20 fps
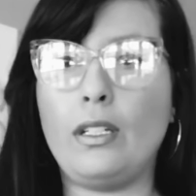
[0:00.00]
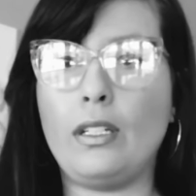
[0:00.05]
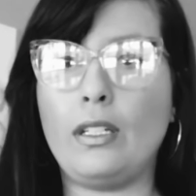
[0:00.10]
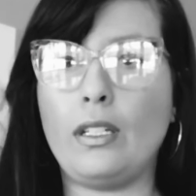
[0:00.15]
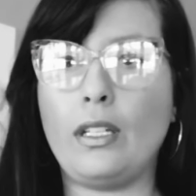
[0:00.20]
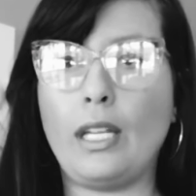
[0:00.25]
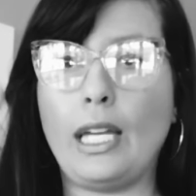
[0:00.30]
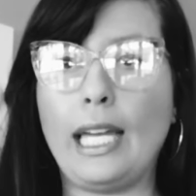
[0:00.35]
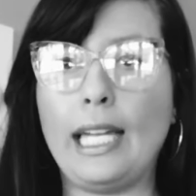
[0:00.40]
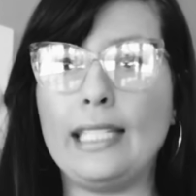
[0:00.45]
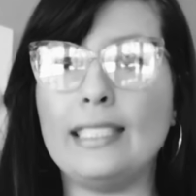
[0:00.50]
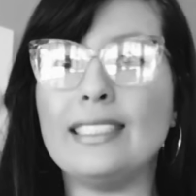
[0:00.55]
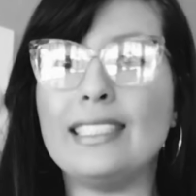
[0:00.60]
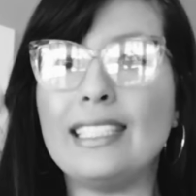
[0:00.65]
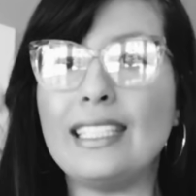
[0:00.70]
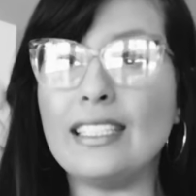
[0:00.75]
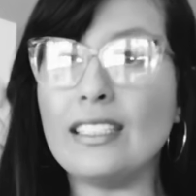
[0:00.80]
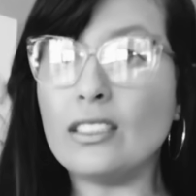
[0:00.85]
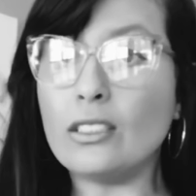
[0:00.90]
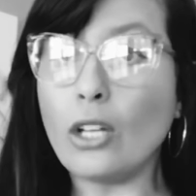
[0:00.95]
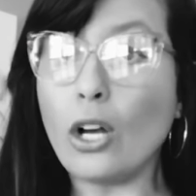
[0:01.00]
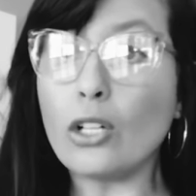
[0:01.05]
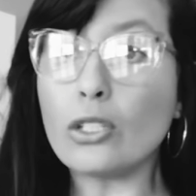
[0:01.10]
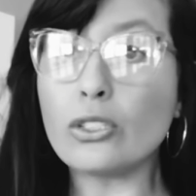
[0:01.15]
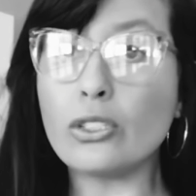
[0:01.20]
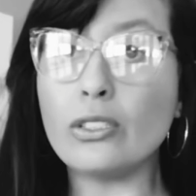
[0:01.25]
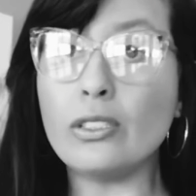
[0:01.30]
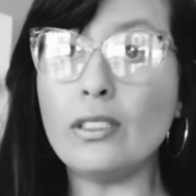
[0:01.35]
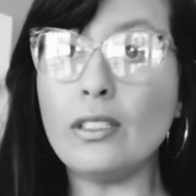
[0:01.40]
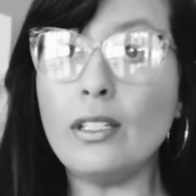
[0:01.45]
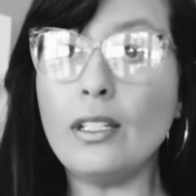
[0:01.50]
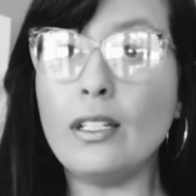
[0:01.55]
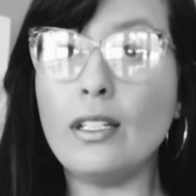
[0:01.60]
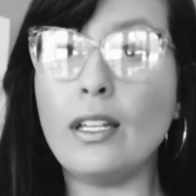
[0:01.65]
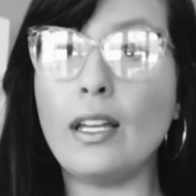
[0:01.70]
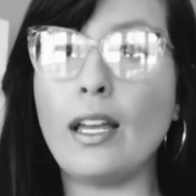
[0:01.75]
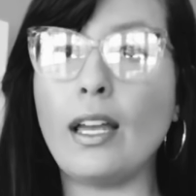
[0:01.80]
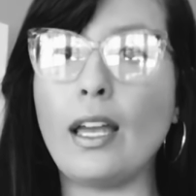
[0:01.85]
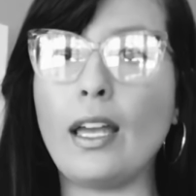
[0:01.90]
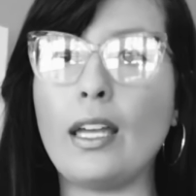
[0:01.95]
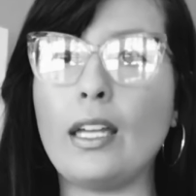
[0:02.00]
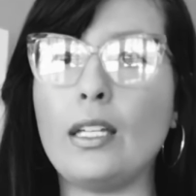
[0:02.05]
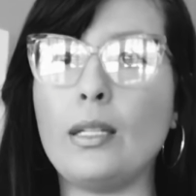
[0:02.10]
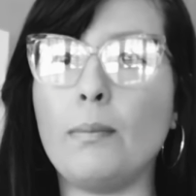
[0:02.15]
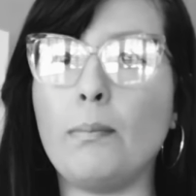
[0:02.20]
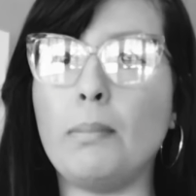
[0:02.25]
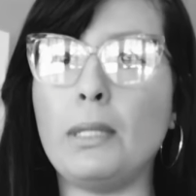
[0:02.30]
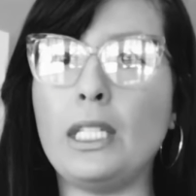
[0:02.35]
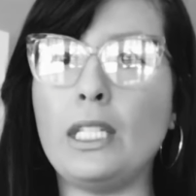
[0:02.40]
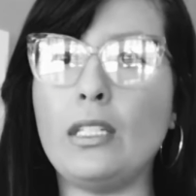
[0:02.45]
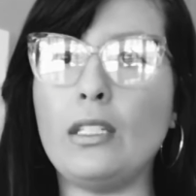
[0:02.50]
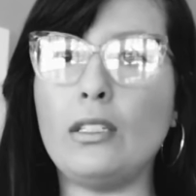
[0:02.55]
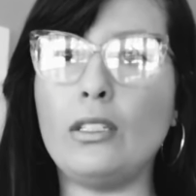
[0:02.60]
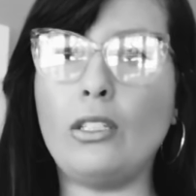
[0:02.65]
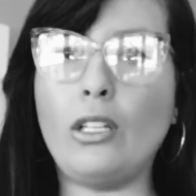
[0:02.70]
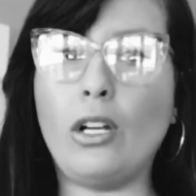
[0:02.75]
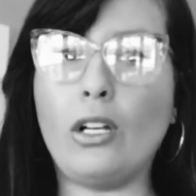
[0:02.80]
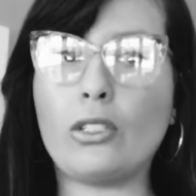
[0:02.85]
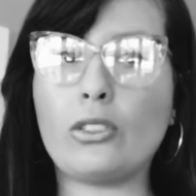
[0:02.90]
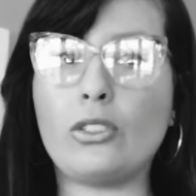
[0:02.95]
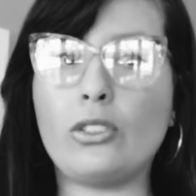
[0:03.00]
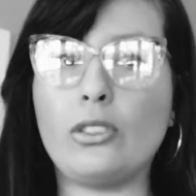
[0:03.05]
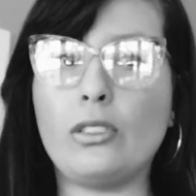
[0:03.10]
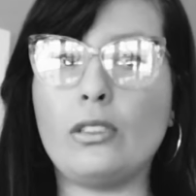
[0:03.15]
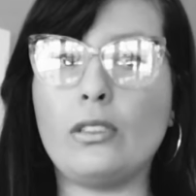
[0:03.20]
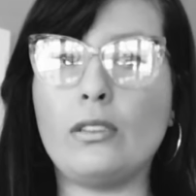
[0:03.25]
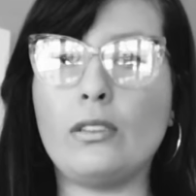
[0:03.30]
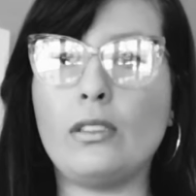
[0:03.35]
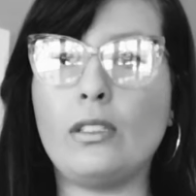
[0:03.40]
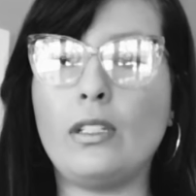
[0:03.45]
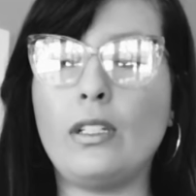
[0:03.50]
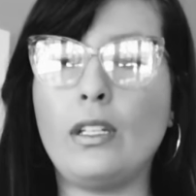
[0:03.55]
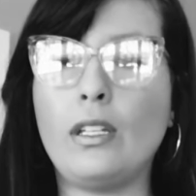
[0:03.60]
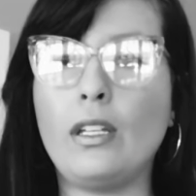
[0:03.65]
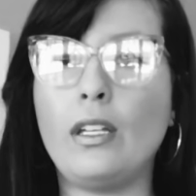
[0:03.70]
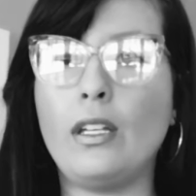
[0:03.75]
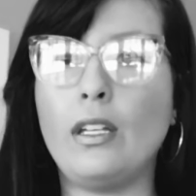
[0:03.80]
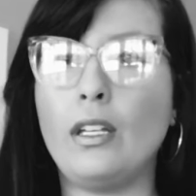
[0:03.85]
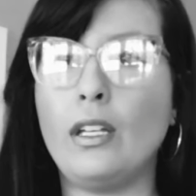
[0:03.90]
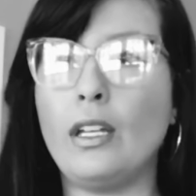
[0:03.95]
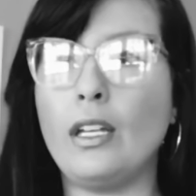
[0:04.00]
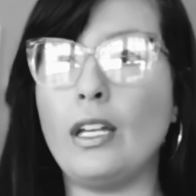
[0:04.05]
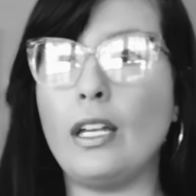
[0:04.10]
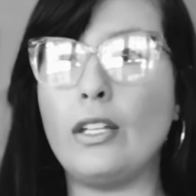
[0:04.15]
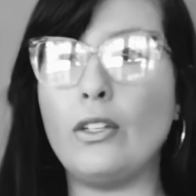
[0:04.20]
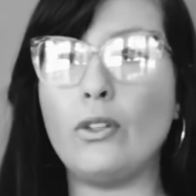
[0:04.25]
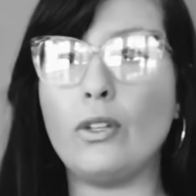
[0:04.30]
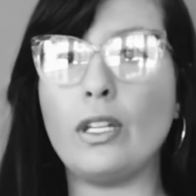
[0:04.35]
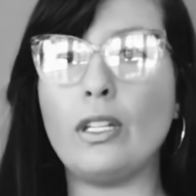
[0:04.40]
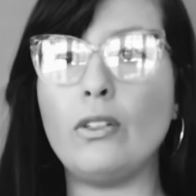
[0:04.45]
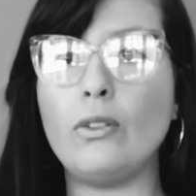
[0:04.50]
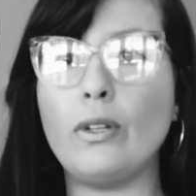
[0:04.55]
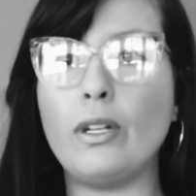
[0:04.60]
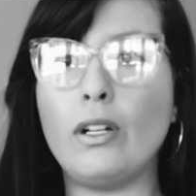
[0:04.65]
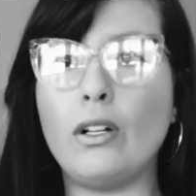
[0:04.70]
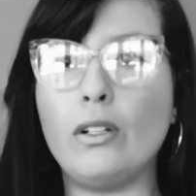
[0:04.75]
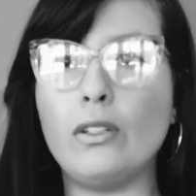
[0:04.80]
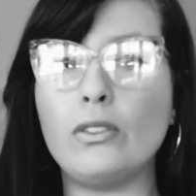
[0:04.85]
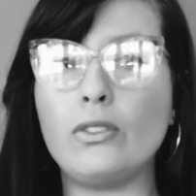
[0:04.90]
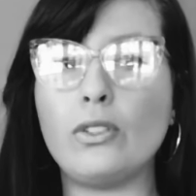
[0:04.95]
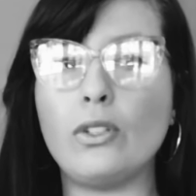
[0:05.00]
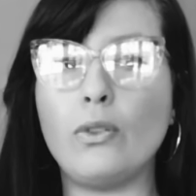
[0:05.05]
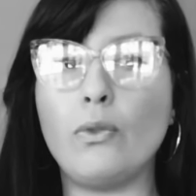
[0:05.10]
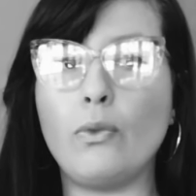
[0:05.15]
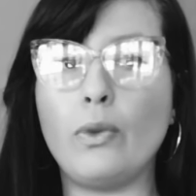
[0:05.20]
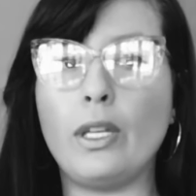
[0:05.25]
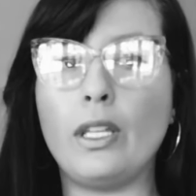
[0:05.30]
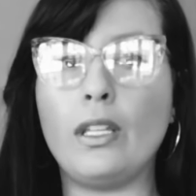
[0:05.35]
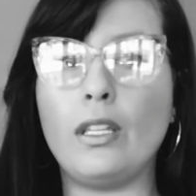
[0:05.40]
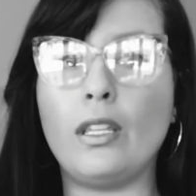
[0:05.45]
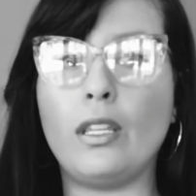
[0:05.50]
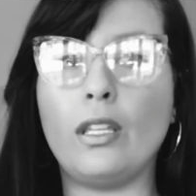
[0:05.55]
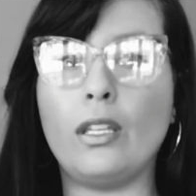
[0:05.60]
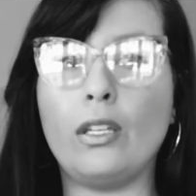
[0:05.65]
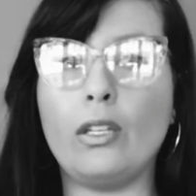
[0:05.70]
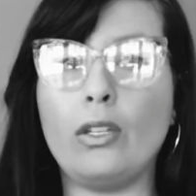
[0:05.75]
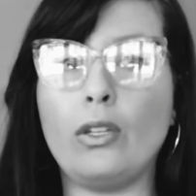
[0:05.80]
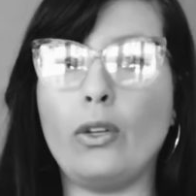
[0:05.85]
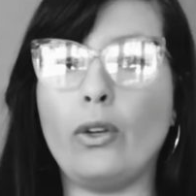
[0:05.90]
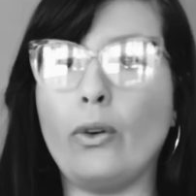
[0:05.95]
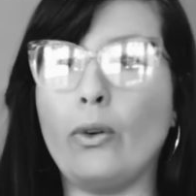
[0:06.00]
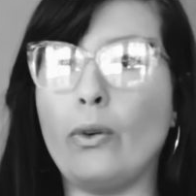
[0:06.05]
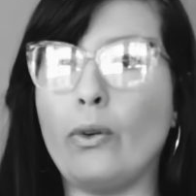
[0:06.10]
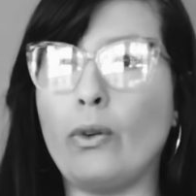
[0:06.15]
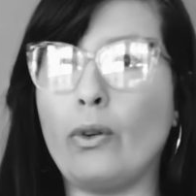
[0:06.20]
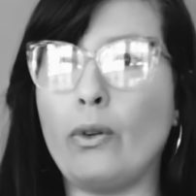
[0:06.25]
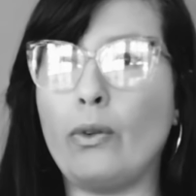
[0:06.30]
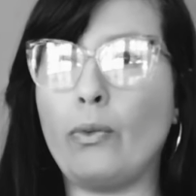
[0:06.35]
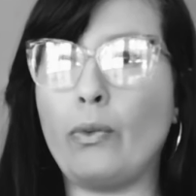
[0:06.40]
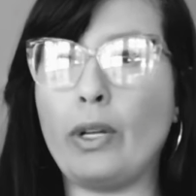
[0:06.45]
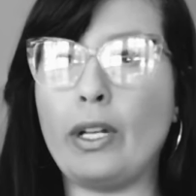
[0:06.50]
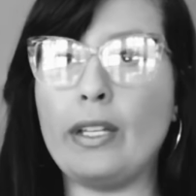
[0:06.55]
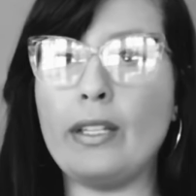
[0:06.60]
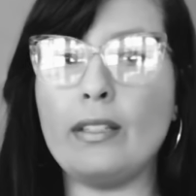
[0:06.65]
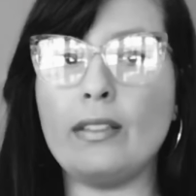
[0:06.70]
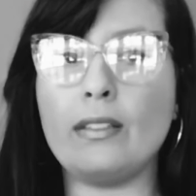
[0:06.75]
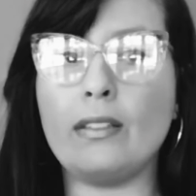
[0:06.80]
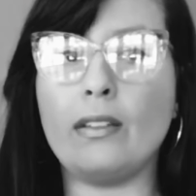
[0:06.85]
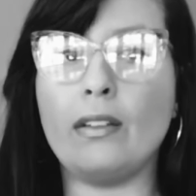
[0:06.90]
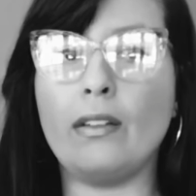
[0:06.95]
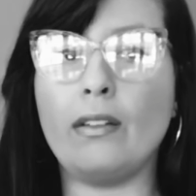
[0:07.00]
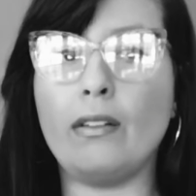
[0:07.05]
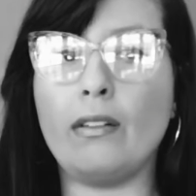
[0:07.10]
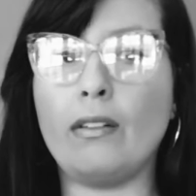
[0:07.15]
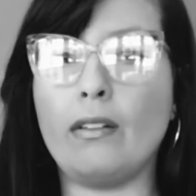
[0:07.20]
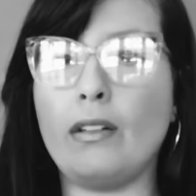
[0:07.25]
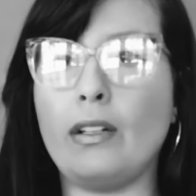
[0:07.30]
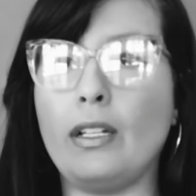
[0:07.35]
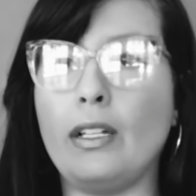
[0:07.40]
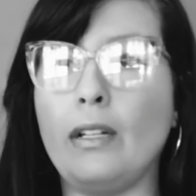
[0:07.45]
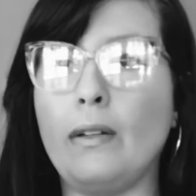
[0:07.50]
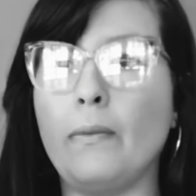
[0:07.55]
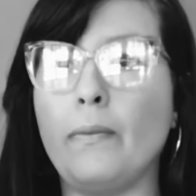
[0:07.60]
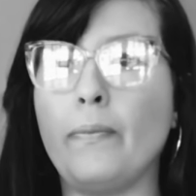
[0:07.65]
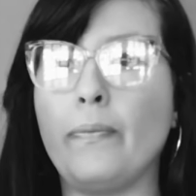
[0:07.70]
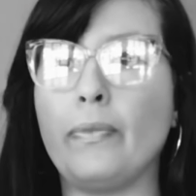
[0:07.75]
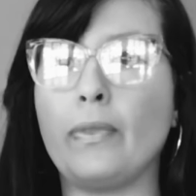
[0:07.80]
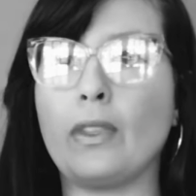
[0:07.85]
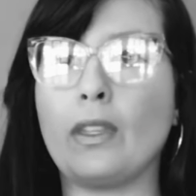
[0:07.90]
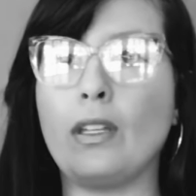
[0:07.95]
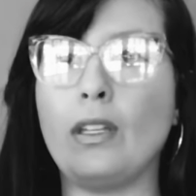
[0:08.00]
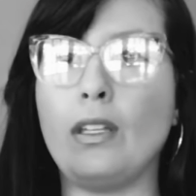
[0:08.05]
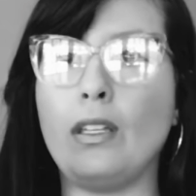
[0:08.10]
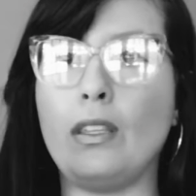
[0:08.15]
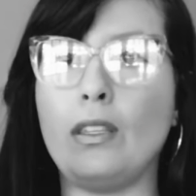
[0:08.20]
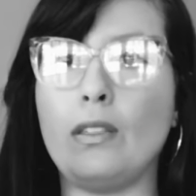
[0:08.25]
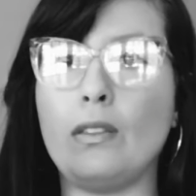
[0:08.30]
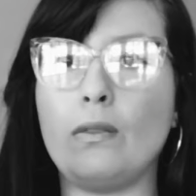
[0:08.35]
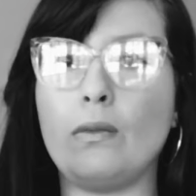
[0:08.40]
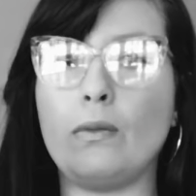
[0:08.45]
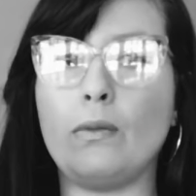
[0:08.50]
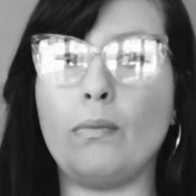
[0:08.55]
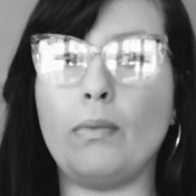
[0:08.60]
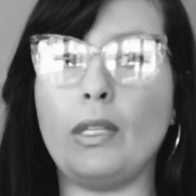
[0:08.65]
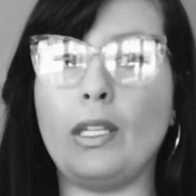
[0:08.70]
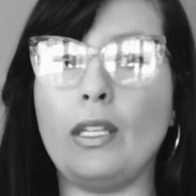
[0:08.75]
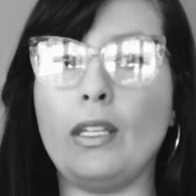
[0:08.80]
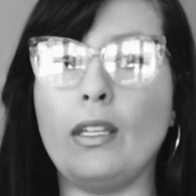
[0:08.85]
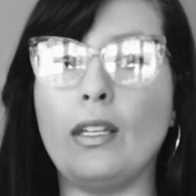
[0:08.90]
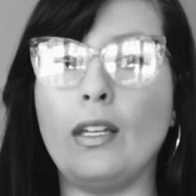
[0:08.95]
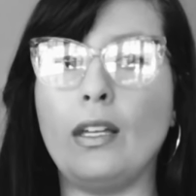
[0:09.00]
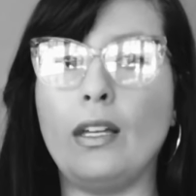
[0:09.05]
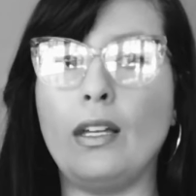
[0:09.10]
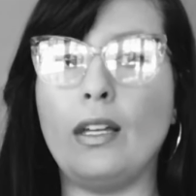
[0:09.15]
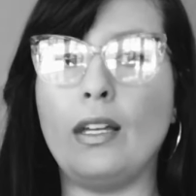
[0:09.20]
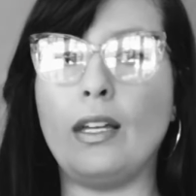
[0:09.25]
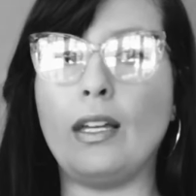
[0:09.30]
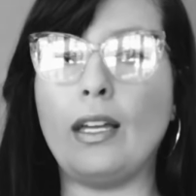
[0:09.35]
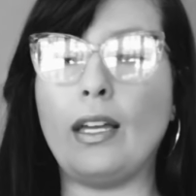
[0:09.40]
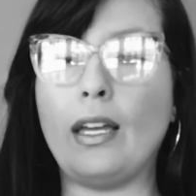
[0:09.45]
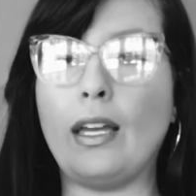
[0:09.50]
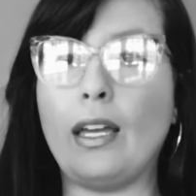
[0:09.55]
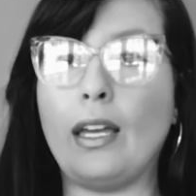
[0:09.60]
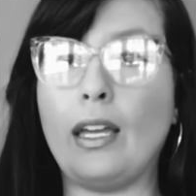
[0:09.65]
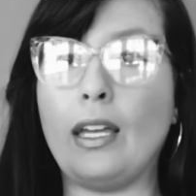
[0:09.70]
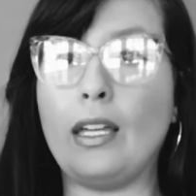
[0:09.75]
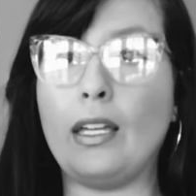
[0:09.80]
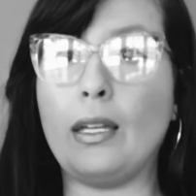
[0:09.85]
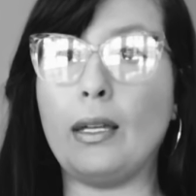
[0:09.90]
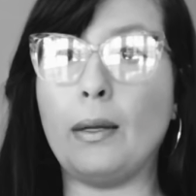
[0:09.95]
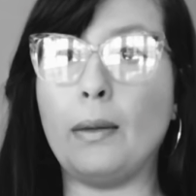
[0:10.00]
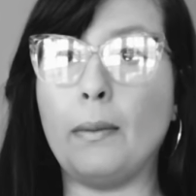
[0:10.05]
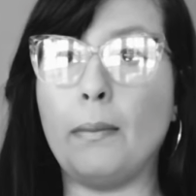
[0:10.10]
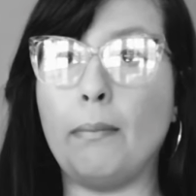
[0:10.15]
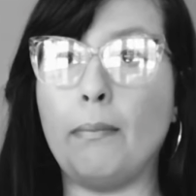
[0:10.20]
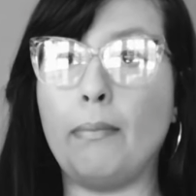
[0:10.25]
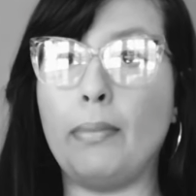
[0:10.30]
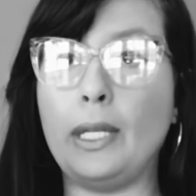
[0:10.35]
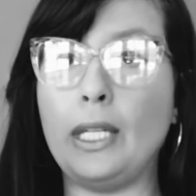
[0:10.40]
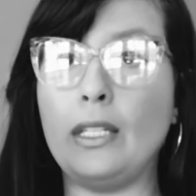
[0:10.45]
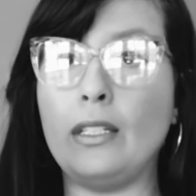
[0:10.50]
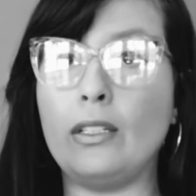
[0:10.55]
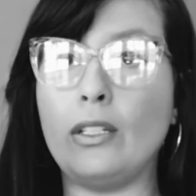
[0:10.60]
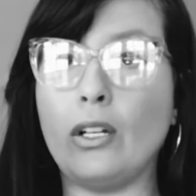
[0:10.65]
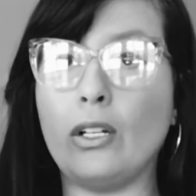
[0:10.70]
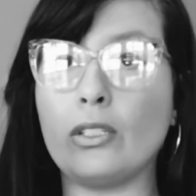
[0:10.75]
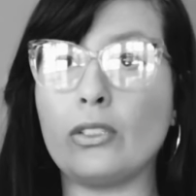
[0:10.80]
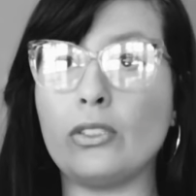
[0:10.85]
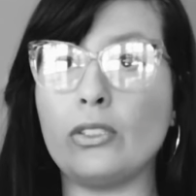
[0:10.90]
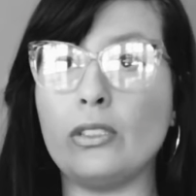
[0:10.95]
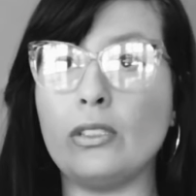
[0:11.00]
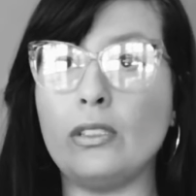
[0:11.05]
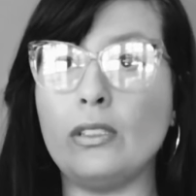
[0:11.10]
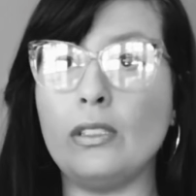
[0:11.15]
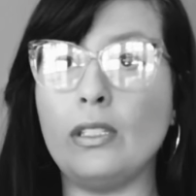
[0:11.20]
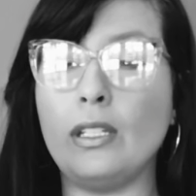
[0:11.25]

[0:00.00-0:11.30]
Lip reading: a deduction, a abduction. And you can do it also with your wrist, right? This would be a abduction.